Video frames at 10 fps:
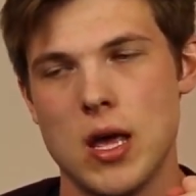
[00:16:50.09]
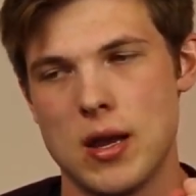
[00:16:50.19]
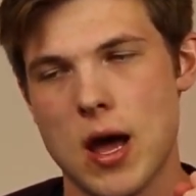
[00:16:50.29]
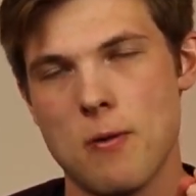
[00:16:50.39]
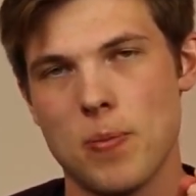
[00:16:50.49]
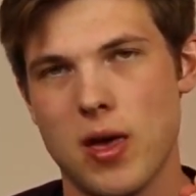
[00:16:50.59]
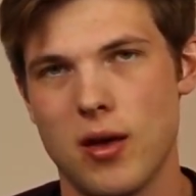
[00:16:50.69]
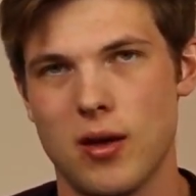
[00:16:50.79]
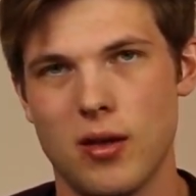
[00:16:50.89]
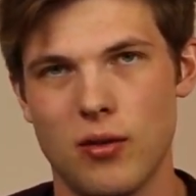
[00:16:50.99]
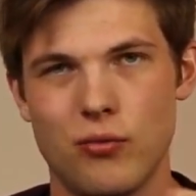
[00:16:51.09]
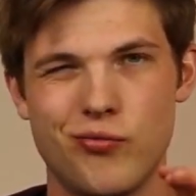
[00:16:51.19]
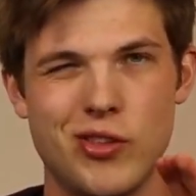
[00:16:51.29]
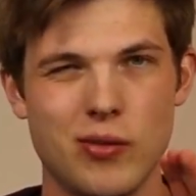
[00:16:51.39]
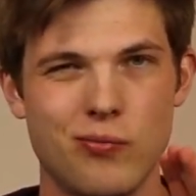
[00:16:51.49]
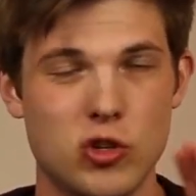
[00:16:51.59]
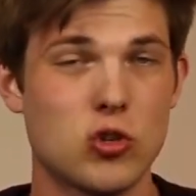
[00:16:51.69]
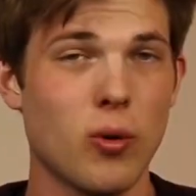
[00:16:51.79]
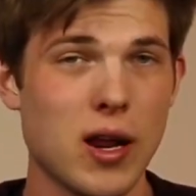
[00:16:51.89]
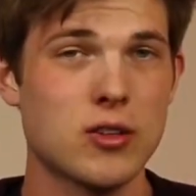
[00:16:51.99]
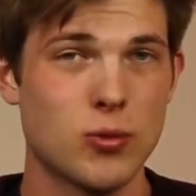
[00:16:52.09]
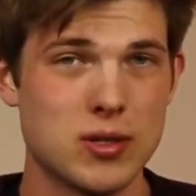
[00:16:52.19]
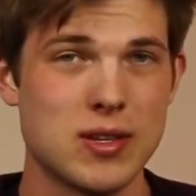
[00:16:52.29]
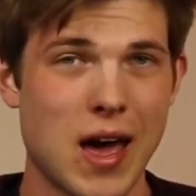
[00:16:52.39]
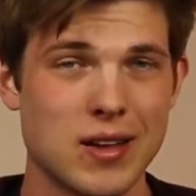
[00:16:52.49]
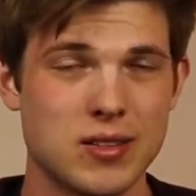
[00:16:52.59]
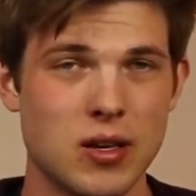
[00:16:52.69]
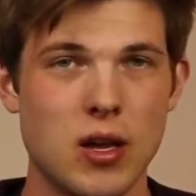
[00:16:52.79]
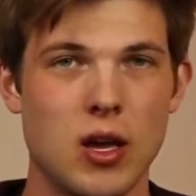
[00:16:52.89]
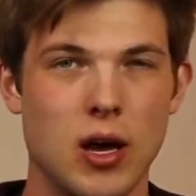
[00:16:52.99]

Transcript: Now, the short answer is yes.